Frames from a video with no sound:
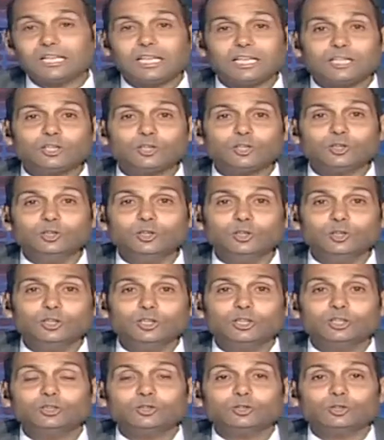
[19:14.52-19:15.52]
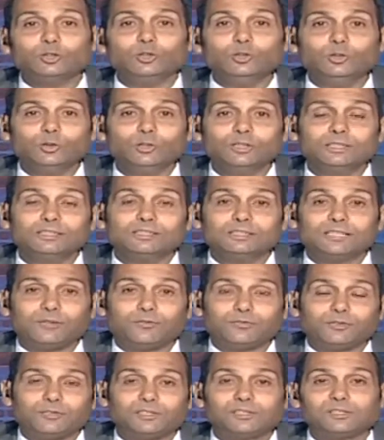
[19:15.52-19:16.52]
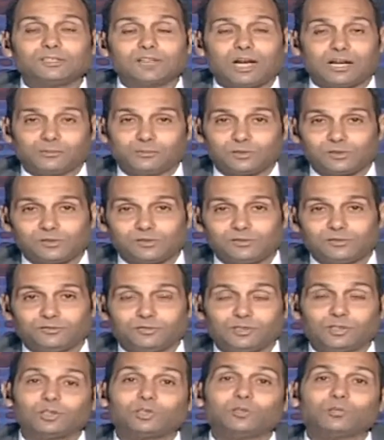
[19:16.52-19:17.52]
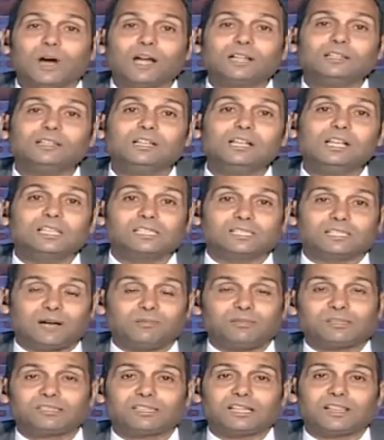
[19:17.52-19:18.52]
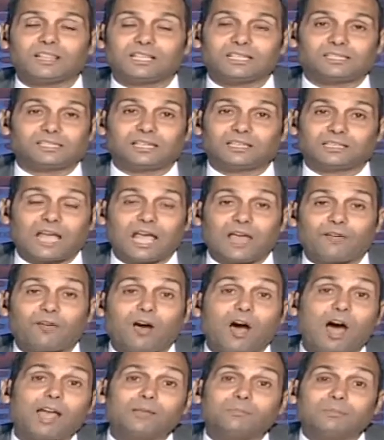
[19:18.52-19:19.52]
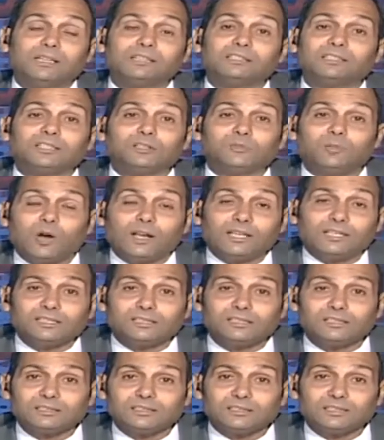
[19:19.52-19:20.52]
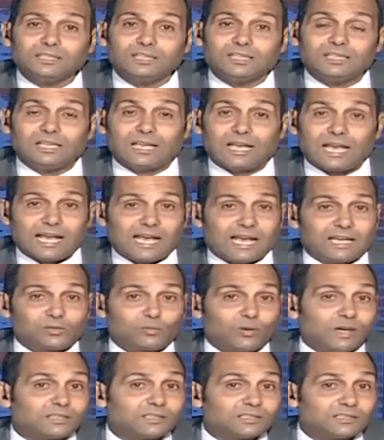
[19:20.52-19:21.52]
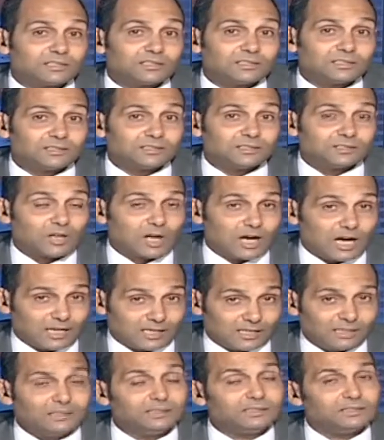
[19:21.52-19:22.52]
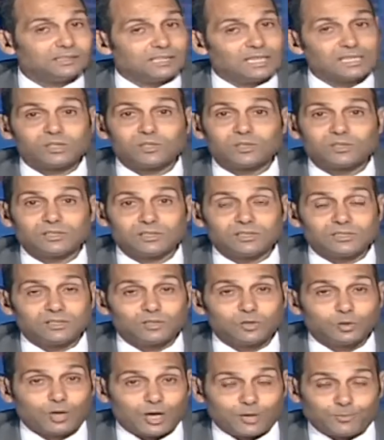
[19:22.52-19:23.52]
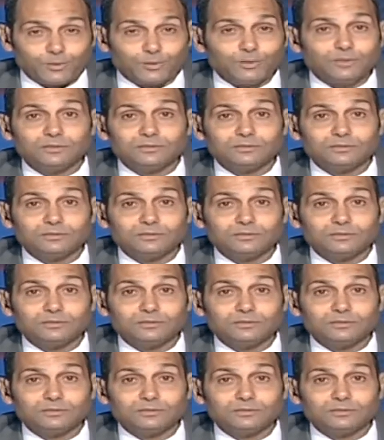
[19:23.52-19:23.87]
into 2 different types. First one, substances that have high melting point, as what? Iron, yes, copper,